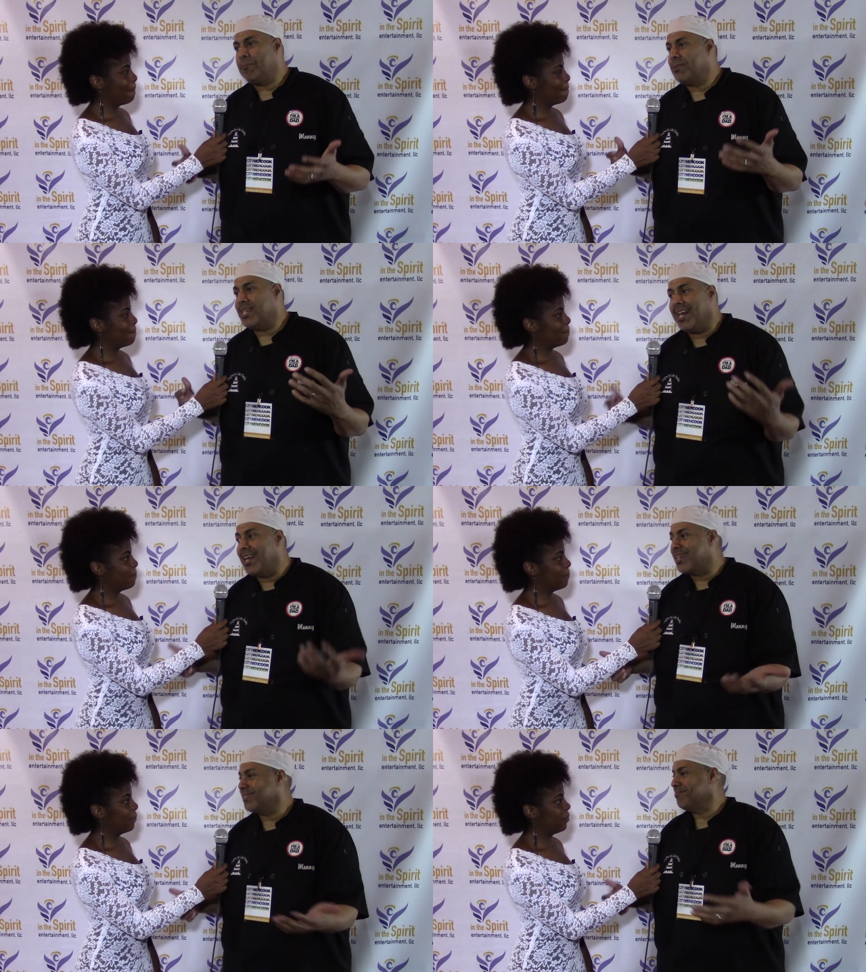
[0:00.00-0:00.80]

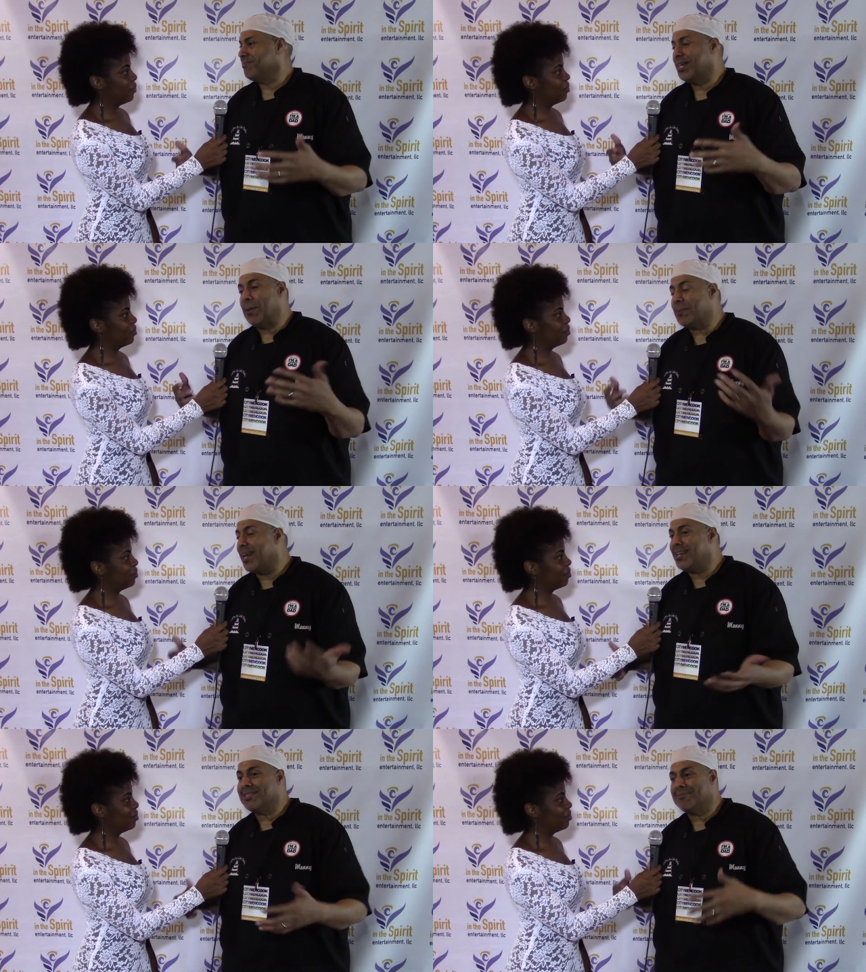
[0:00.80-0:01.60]
Speaker 1: cake,
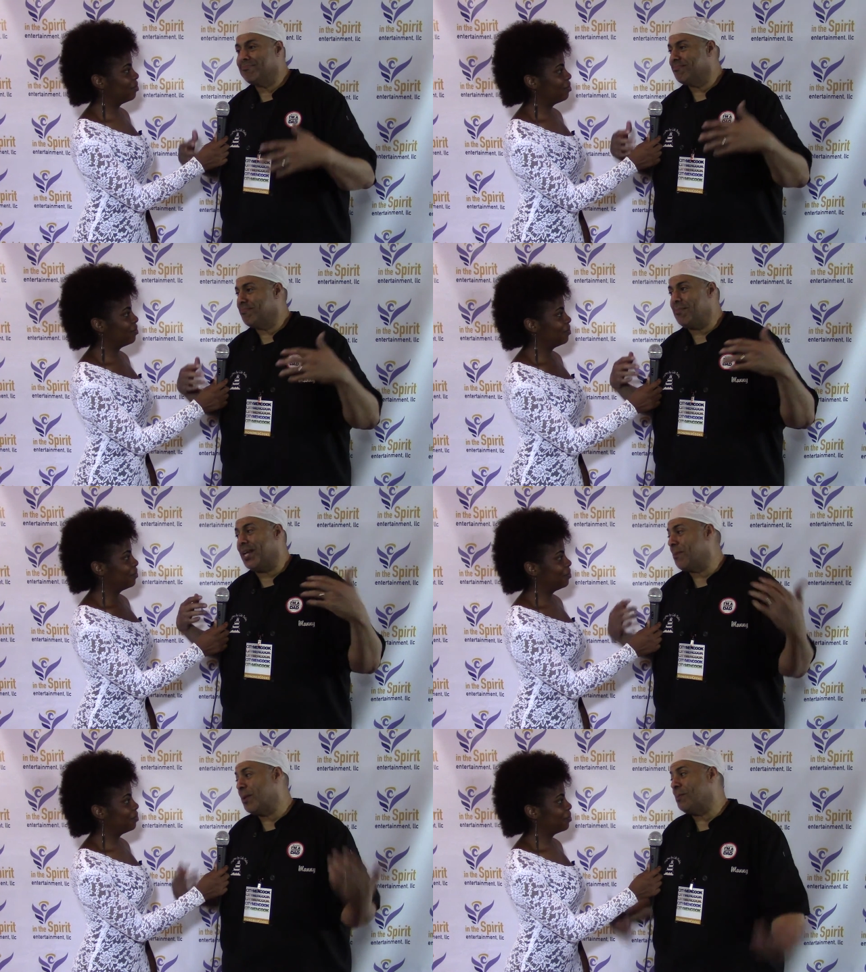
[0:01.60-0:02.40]
cupcakes,
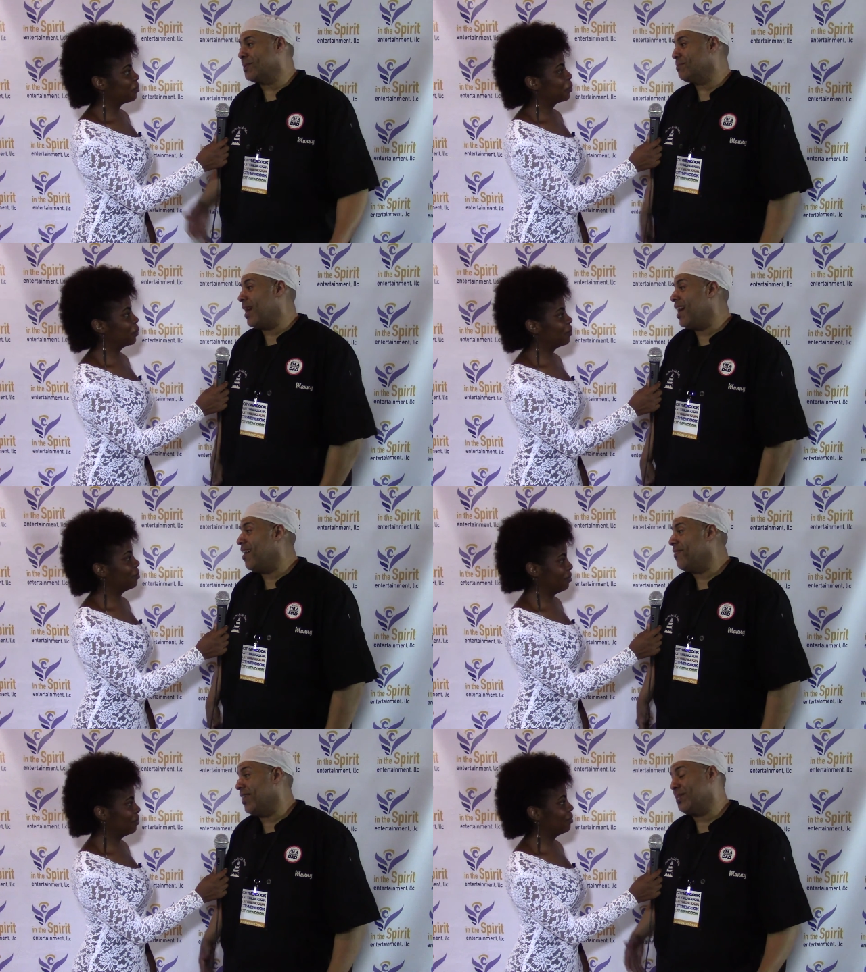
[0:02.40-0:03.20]
making people
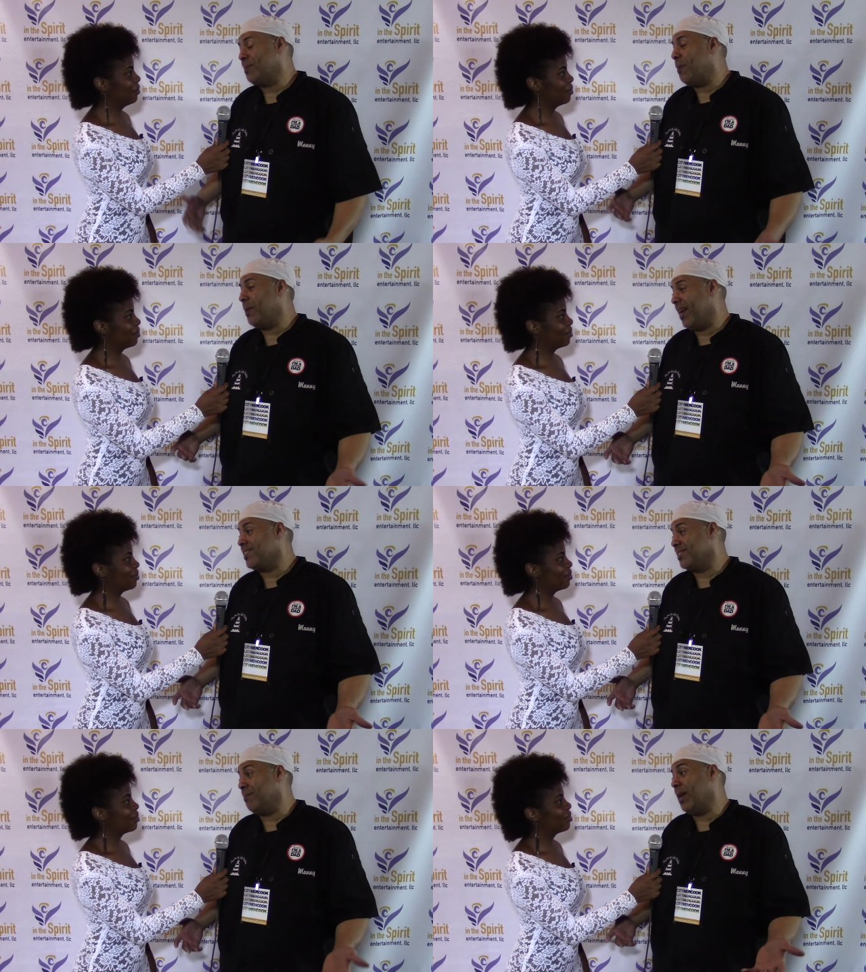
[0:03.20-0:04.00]
smile, that's my
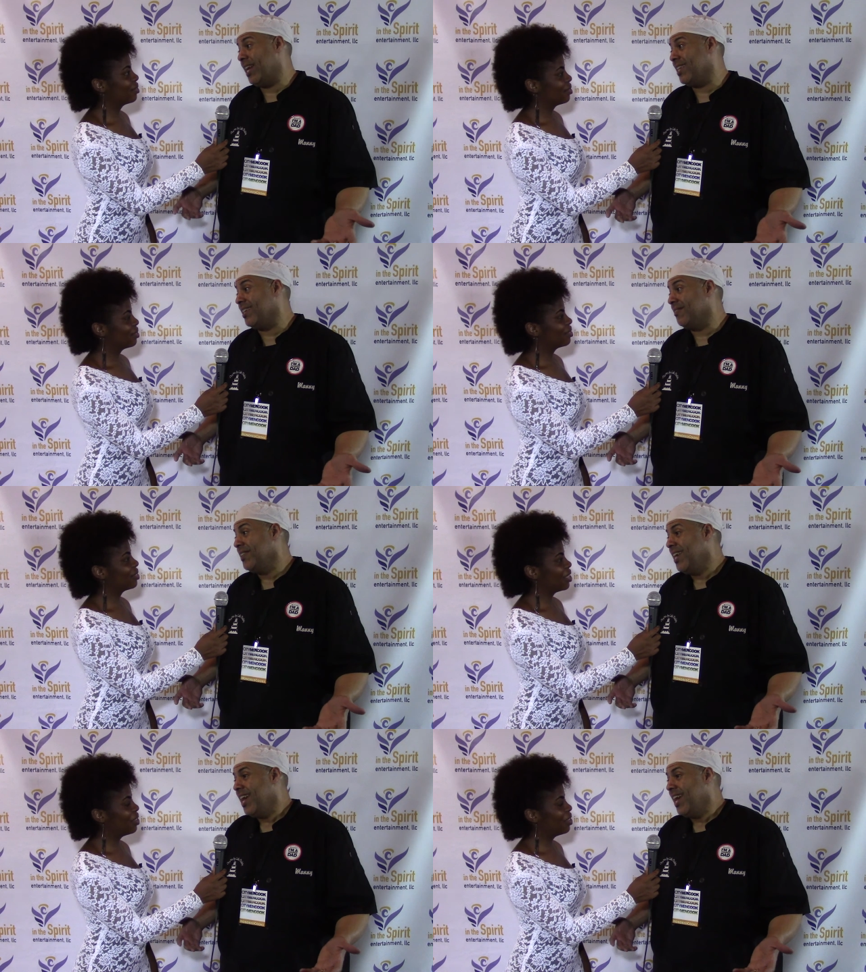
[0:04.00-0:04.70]
passion mainly.